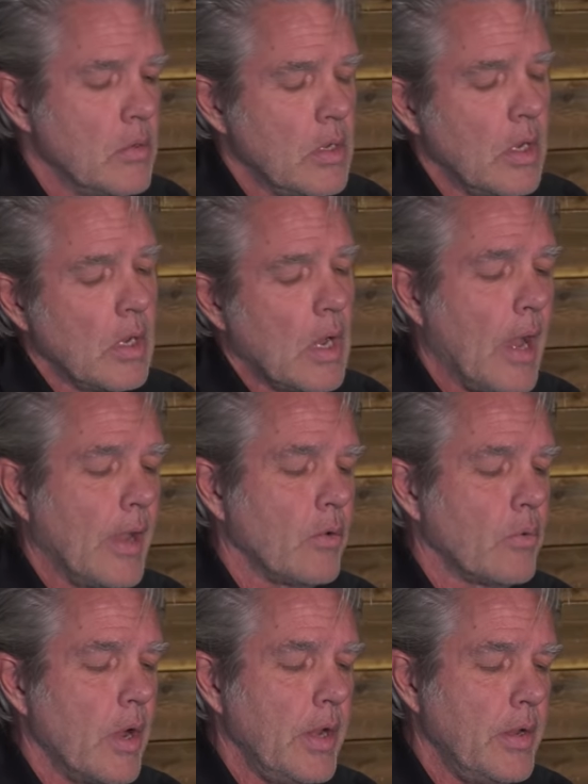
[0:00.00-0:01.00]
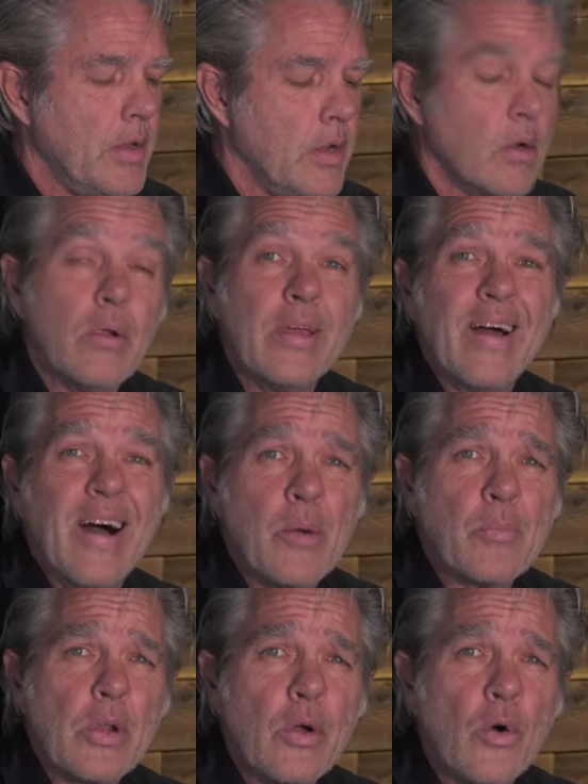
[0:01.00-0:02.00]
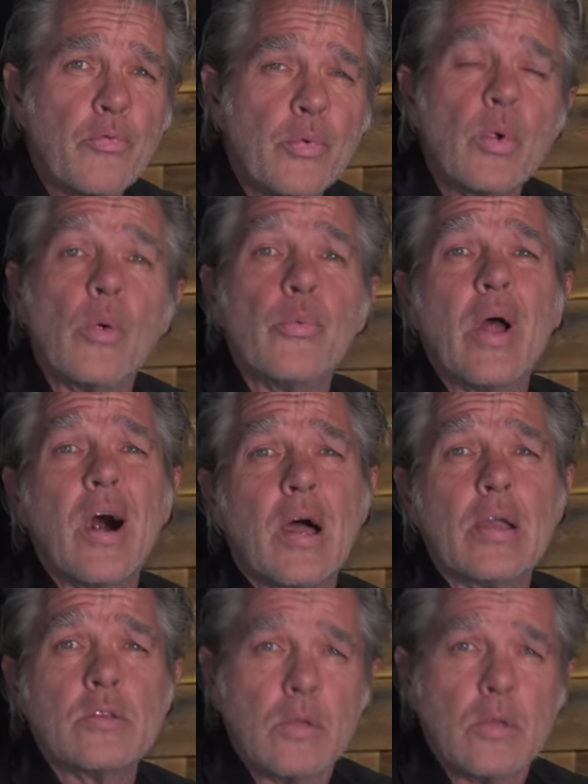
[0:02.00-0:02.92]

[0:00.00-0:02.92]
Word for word: uh, idle right here and I'm going to go for a ride.